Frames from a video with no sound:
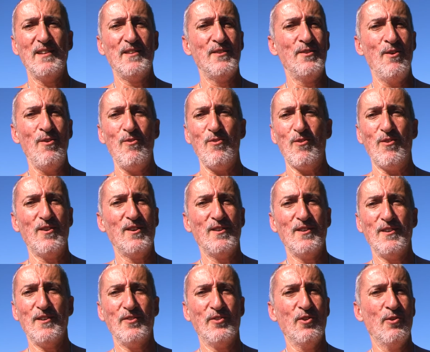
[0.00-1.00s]
no,
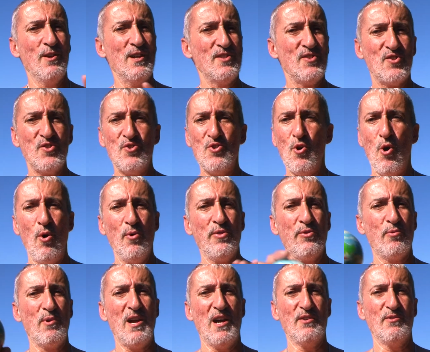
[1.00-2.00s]
there is no
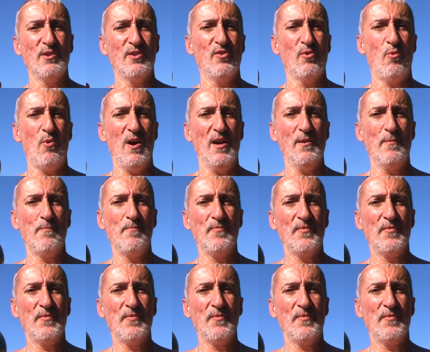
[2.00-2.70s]
300-to-1.